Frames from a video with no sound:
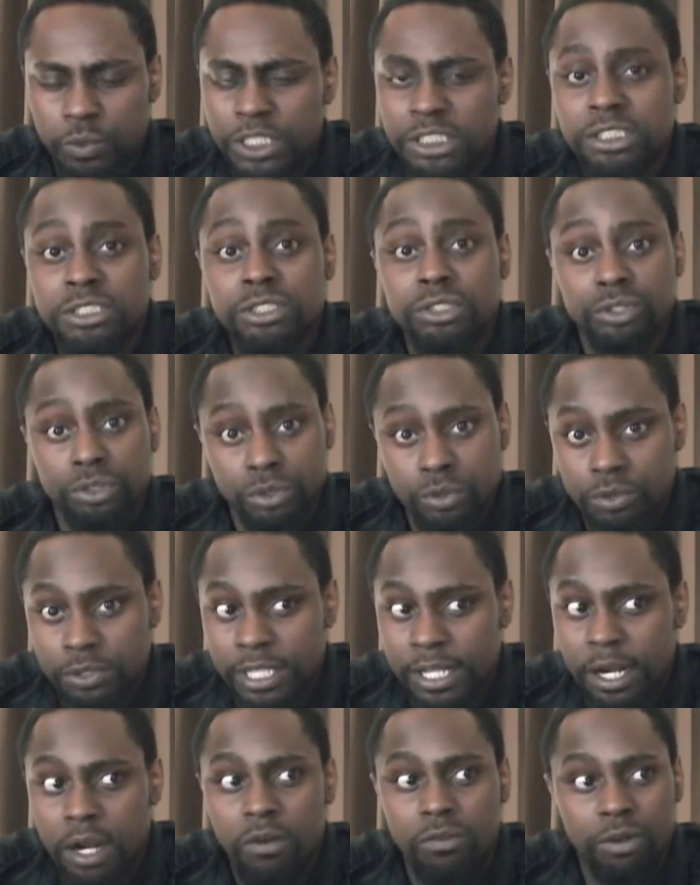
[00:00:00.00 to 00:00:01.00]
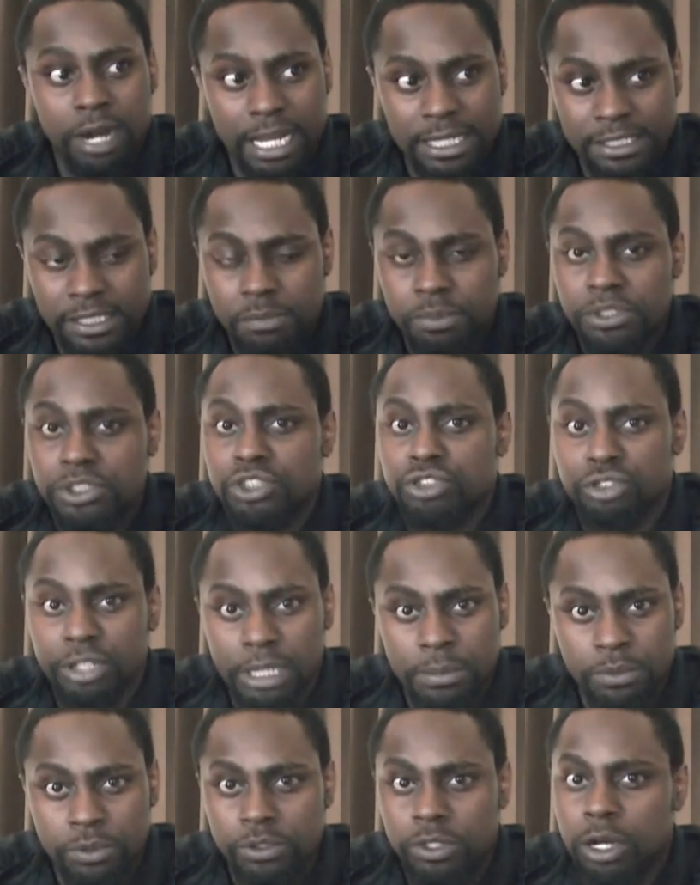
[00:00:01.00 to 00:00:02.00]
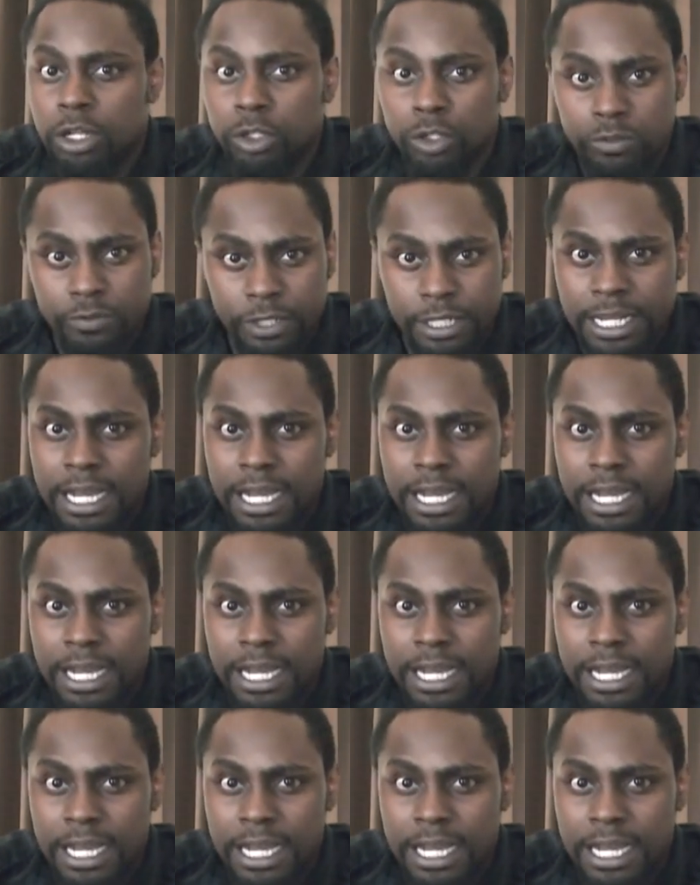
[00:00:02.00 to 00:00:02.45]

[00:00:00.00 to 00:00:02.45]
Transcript: We just knew that our rights had been trampled all over.